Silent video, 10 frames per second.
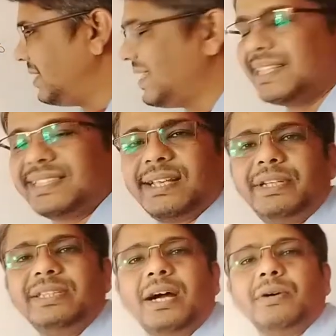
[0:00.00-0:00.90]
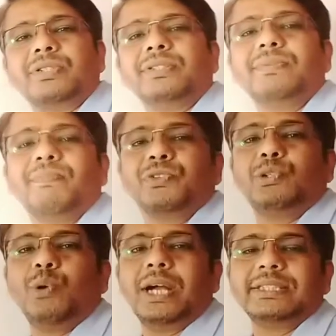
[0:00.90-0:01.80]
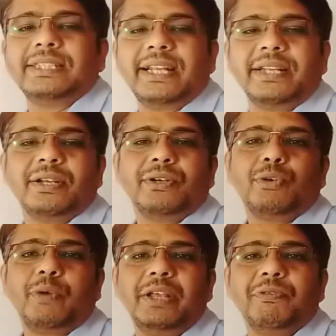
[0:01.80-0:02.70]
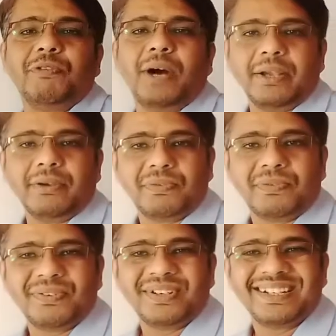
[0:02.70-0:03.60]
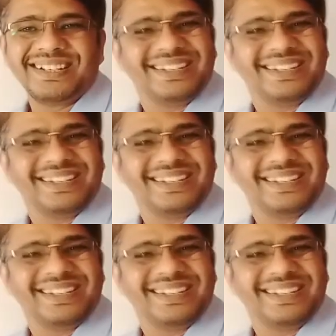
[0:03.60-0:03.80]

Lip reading: So what it is? 7225.